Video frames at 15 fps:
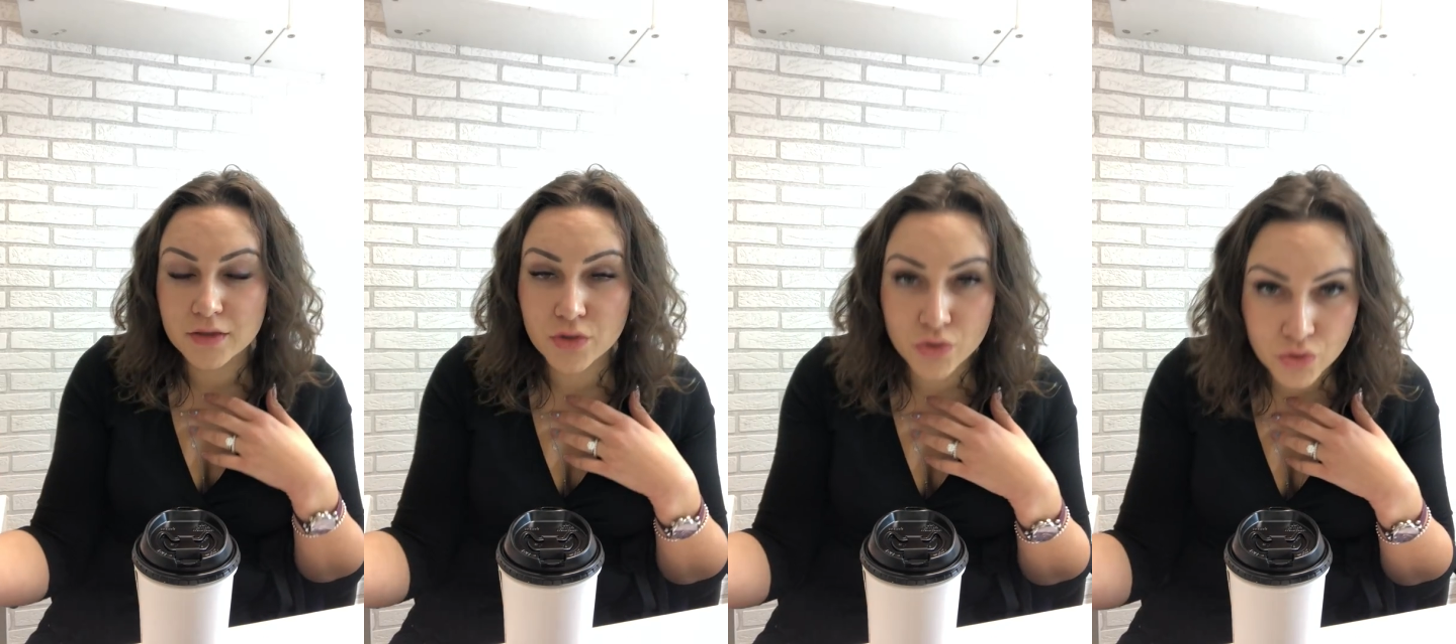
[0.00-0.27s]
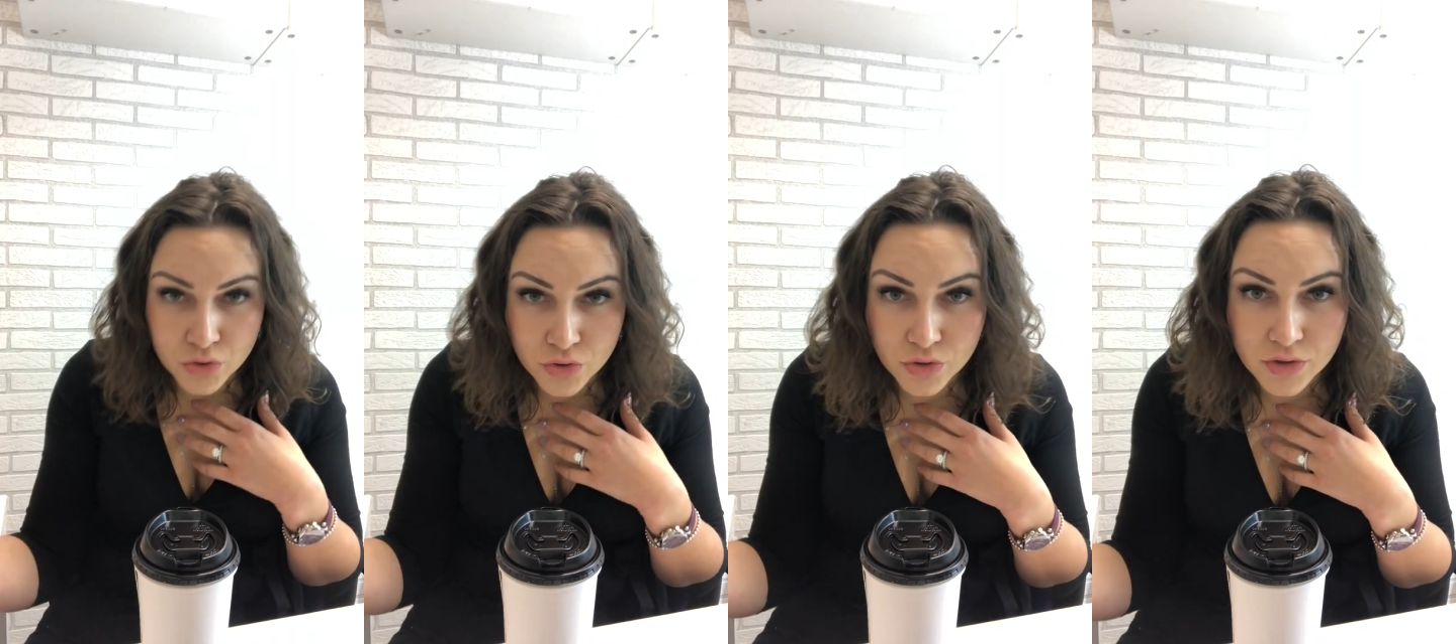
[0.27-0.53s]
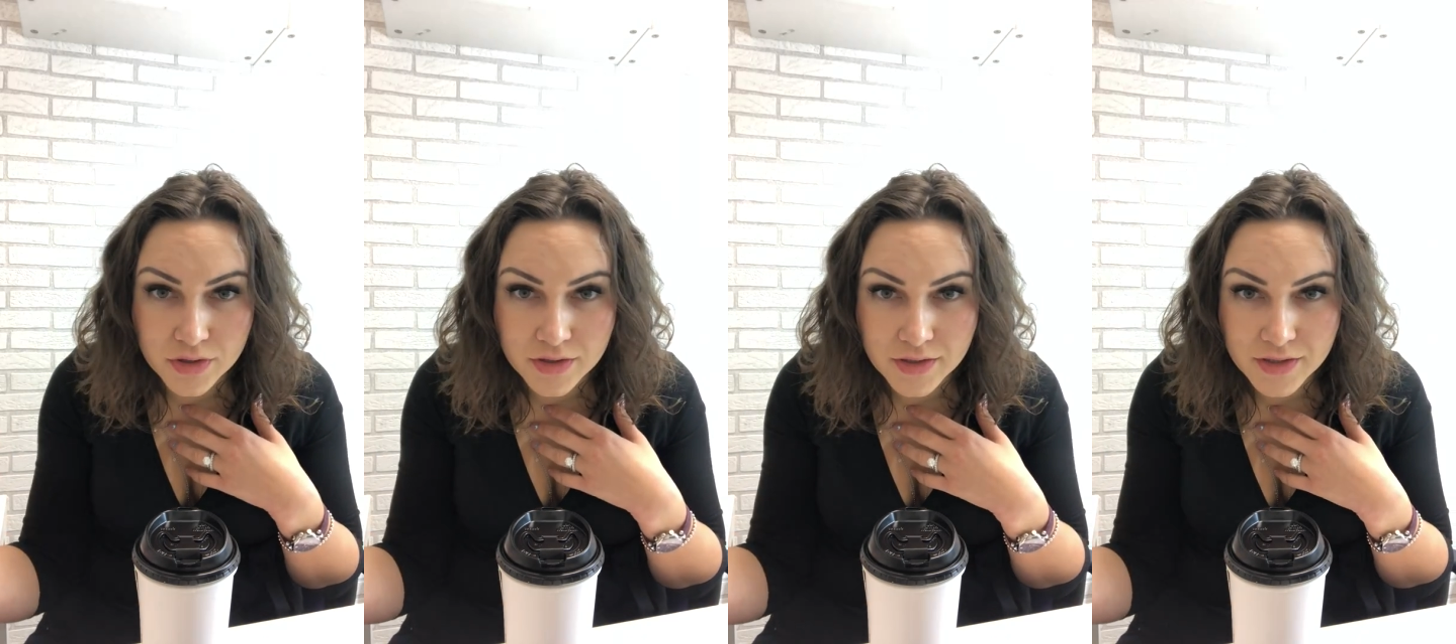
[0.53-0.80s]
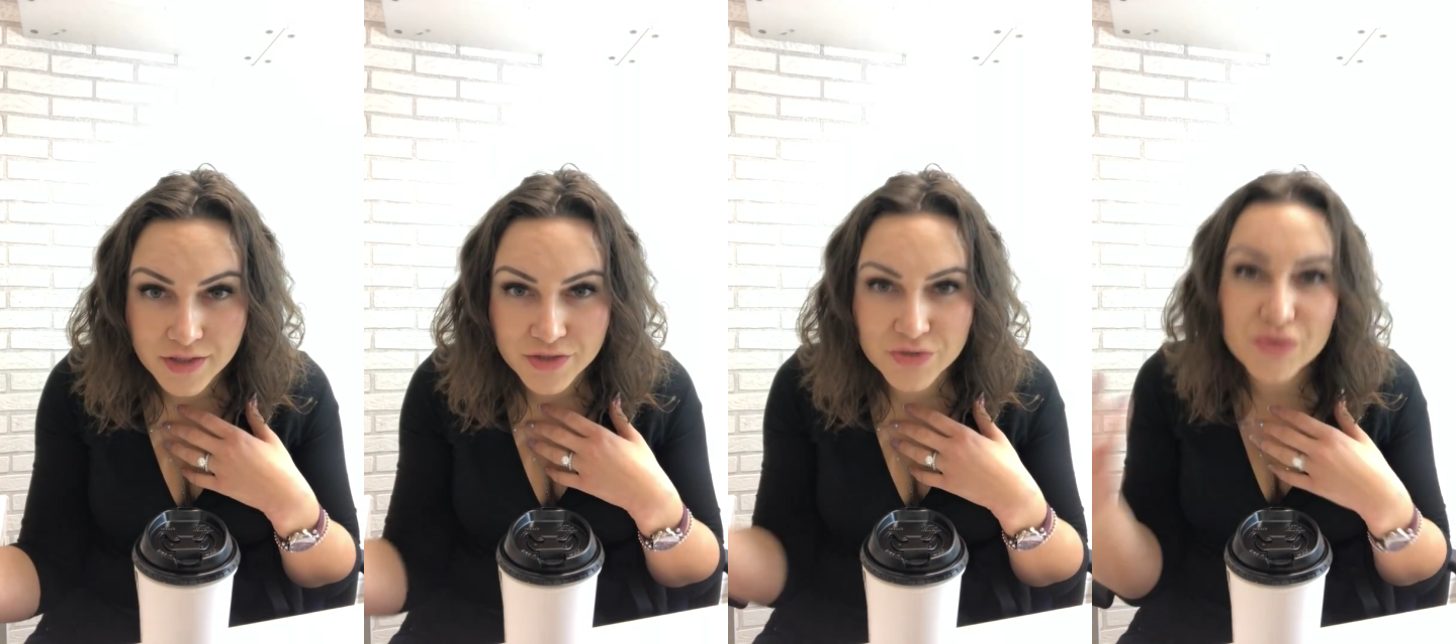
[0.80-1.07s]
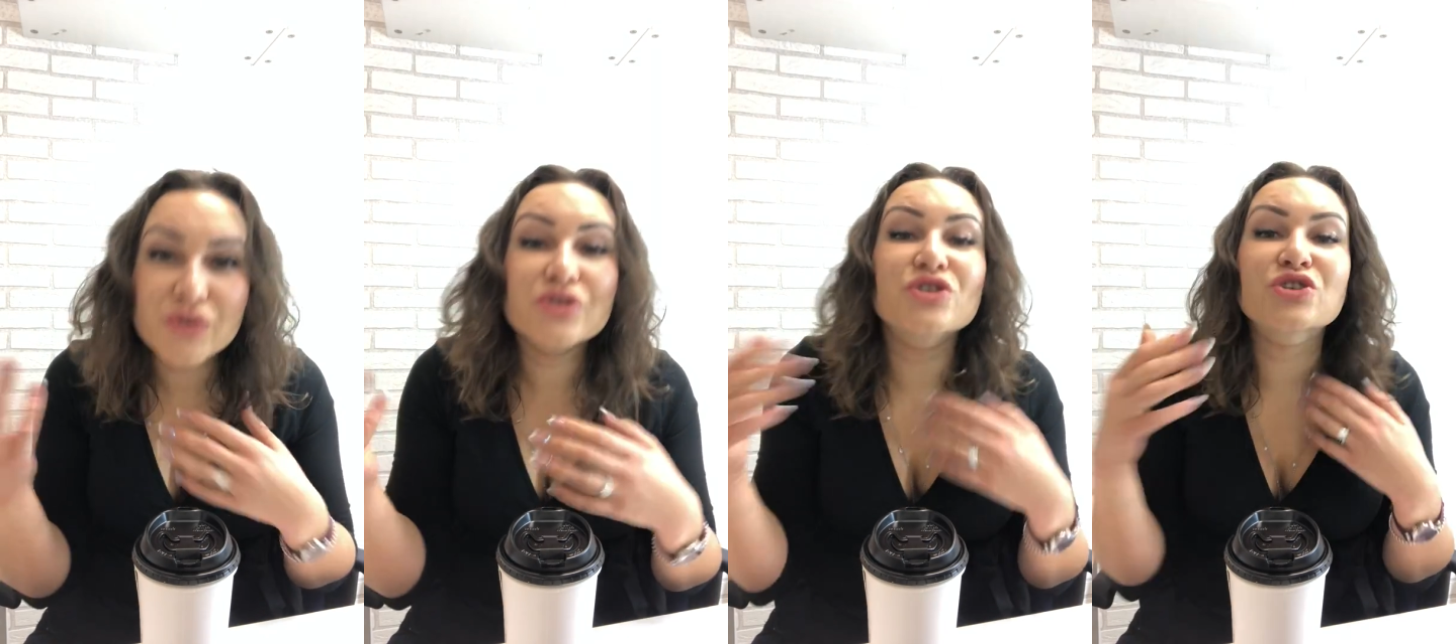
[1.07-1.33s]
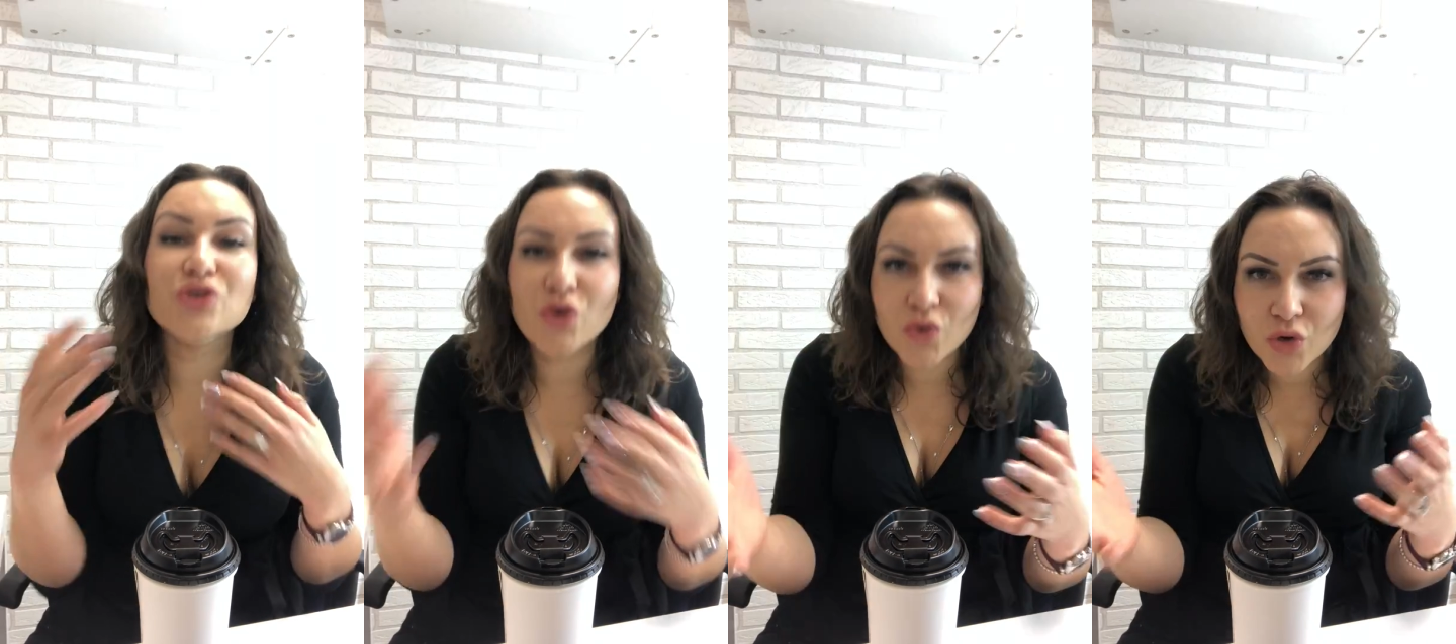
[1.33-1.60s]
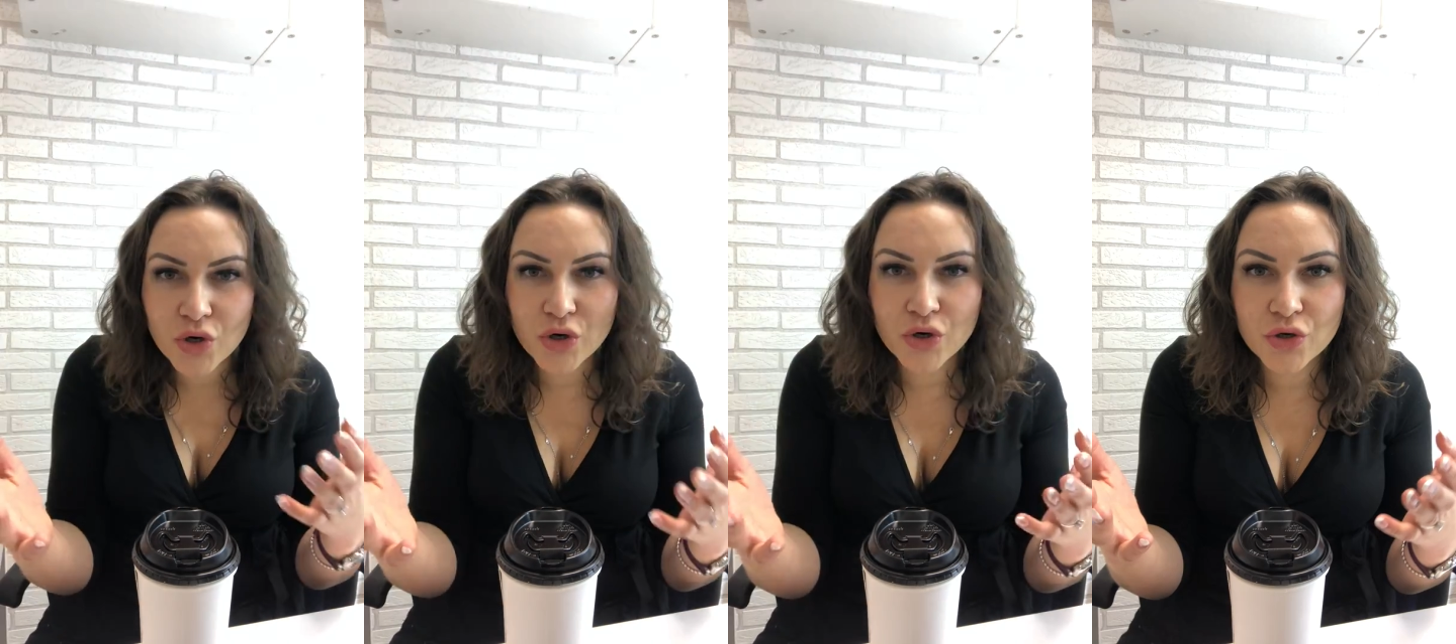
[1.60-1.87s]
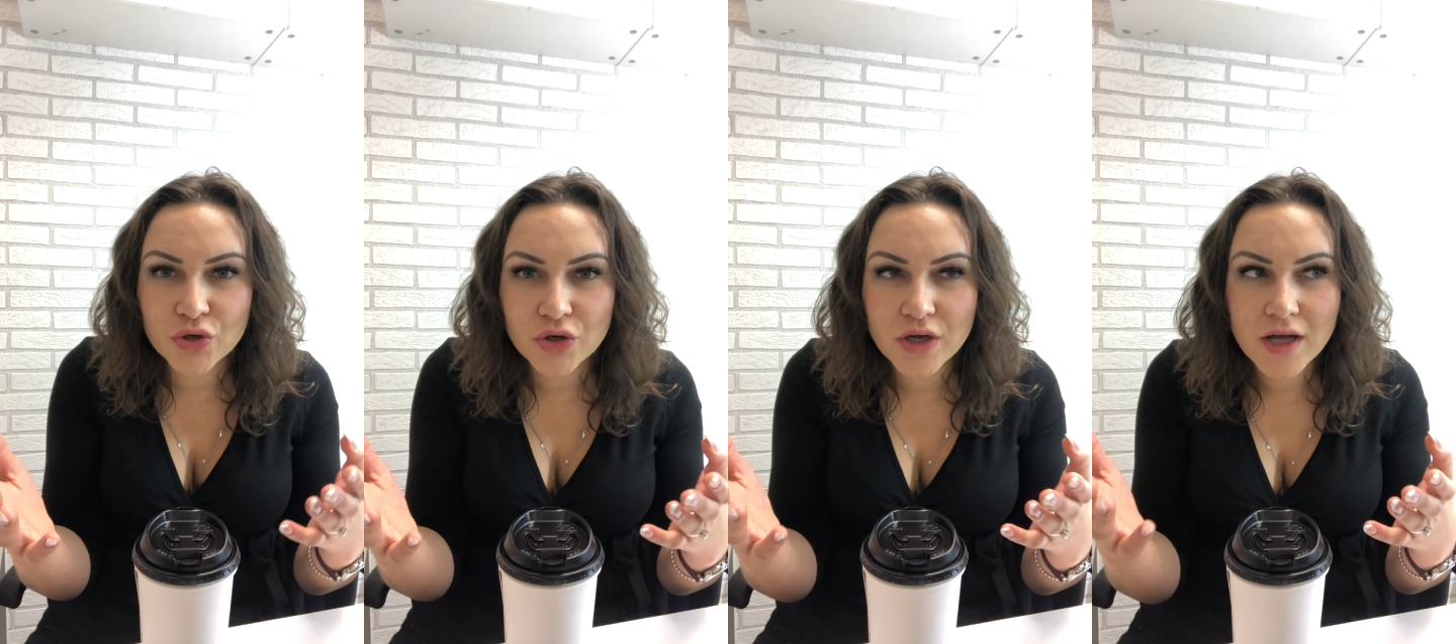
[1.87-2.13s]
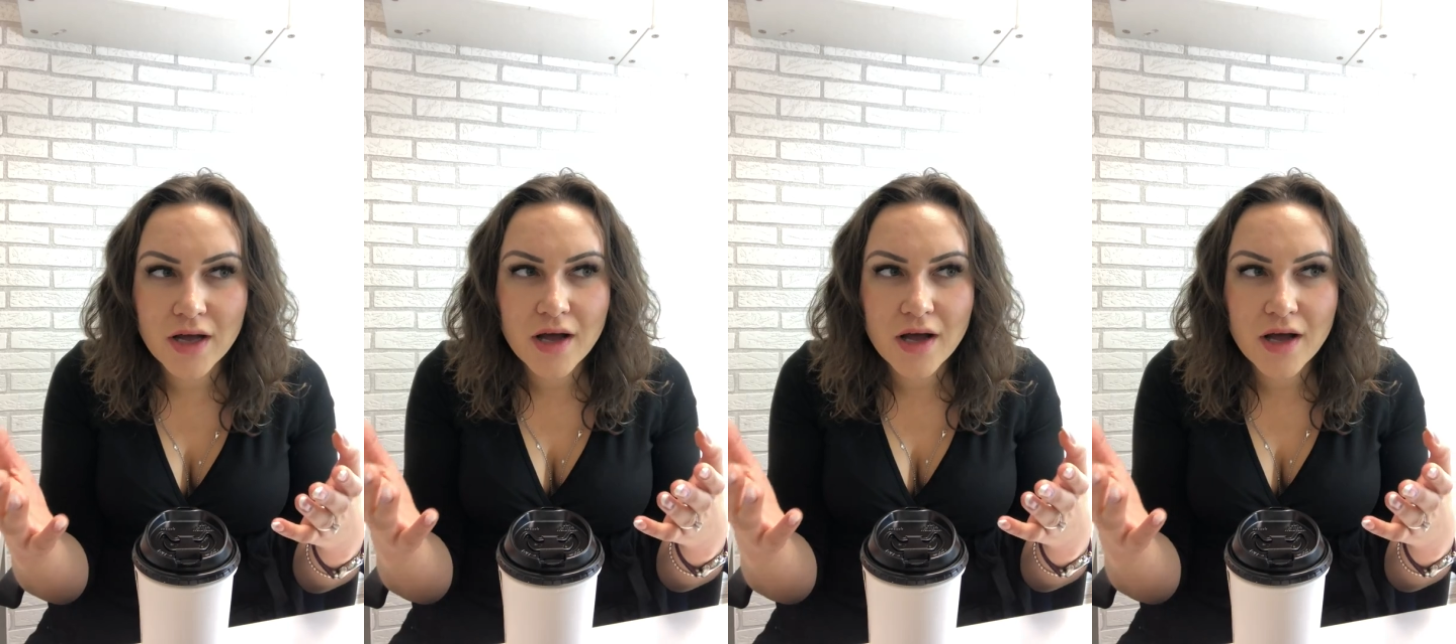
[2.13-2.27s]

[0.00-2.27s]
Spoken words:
girl, you can show her